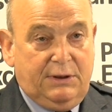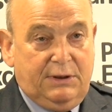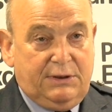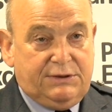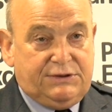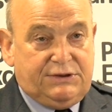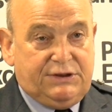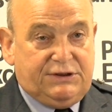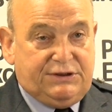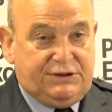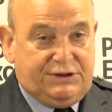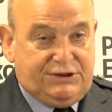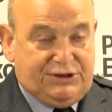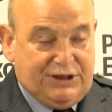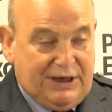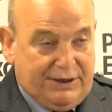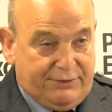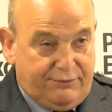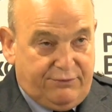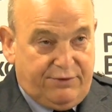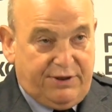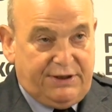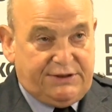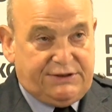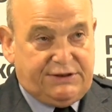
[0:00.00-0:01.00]
to
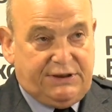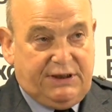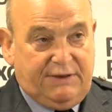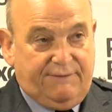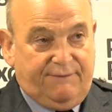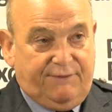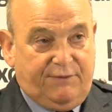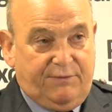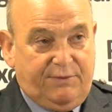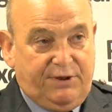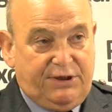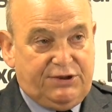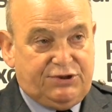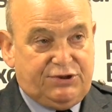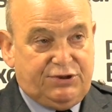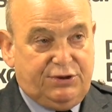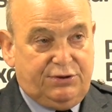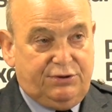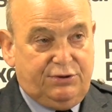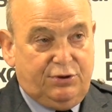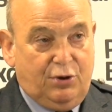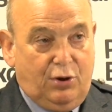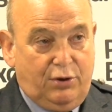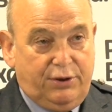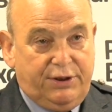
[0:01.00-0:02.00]
generate
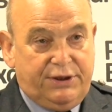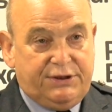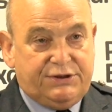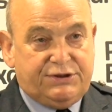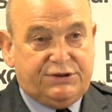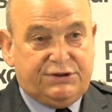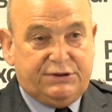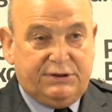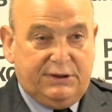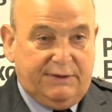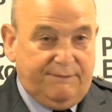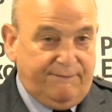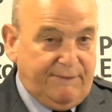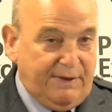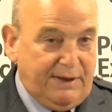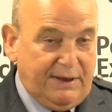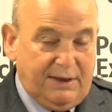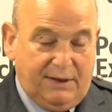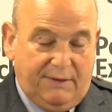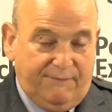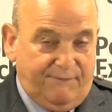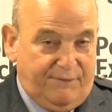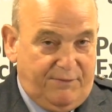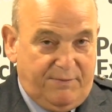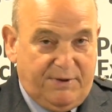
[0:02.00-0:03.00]
information, knowledge,
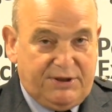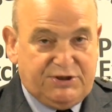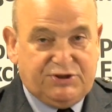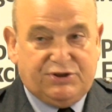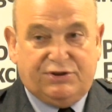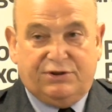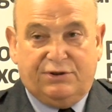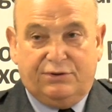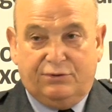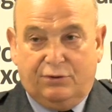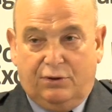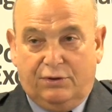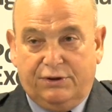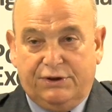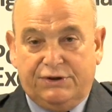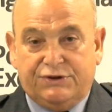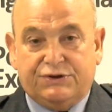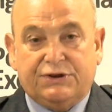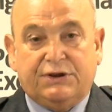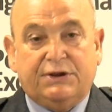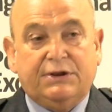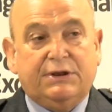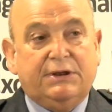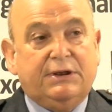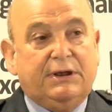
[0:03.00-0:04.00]
information and knowledge,
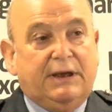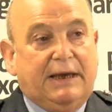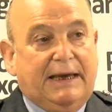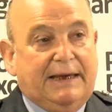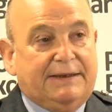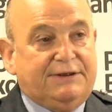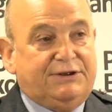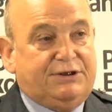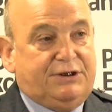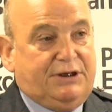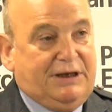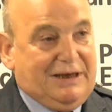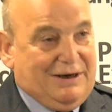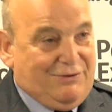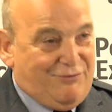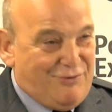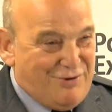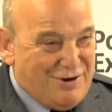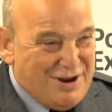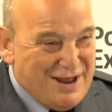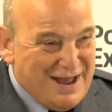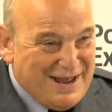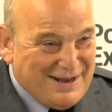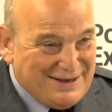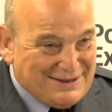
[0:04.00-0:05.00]
and
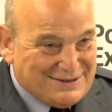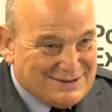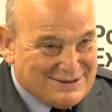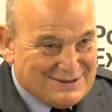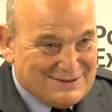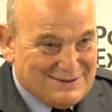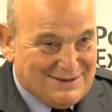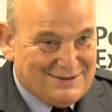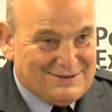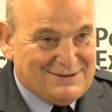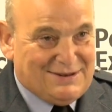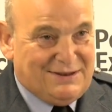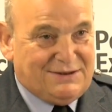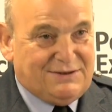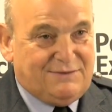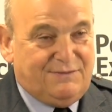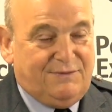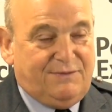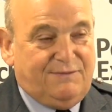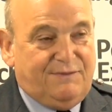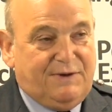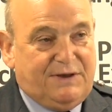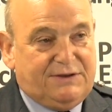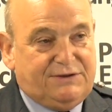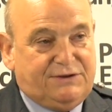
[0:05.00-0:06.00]
create a sense of
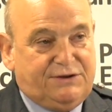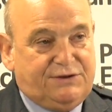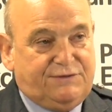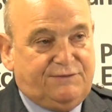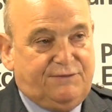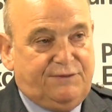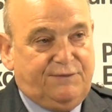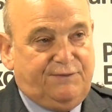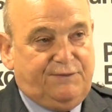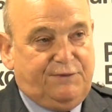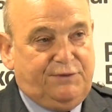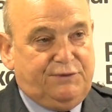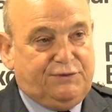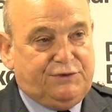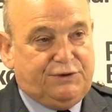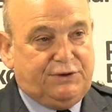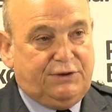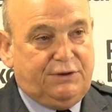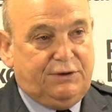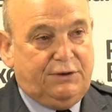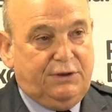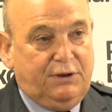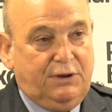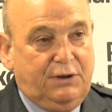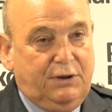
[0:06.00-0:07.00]
advantage for the future.
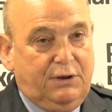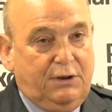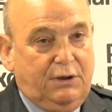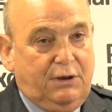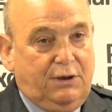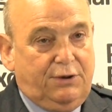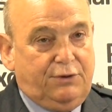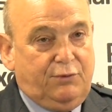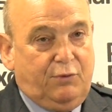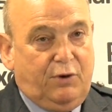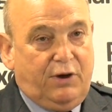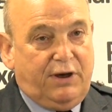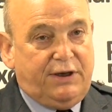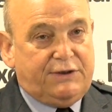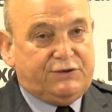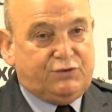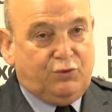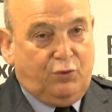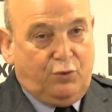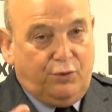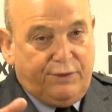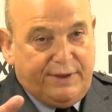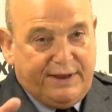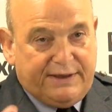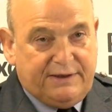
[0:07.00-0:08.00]
Otherwise,
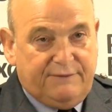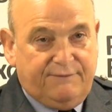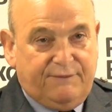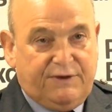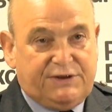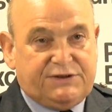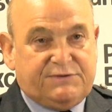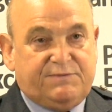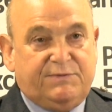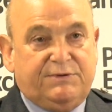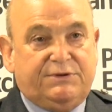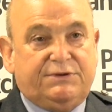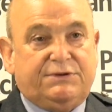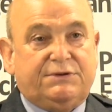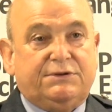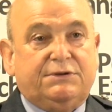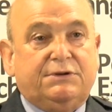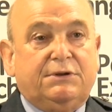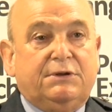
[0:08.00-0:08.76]
all that investment,